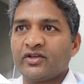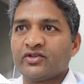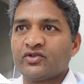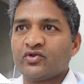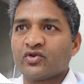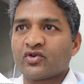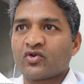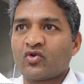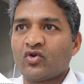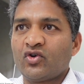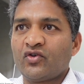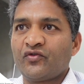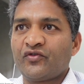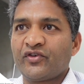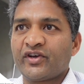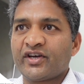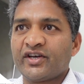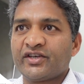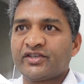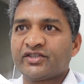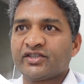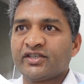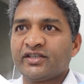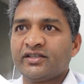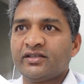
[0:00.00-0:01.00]
is your
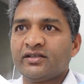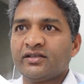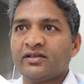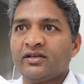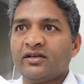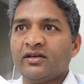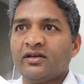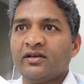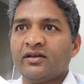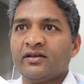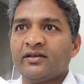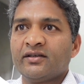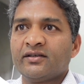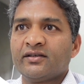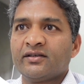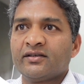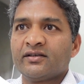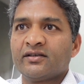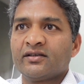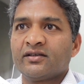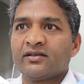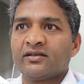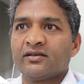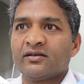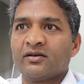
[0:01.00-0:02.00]
qualification
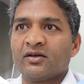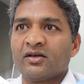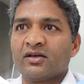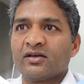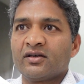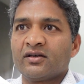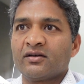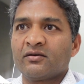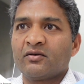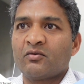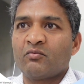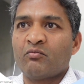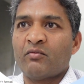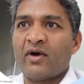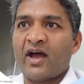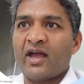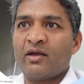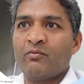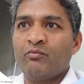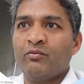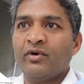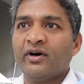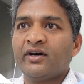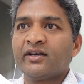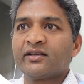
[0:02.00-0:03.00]

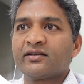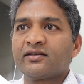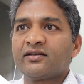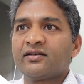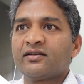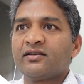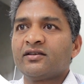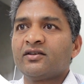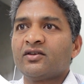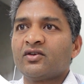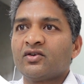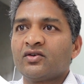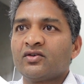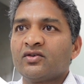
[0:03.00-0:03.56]
by birth.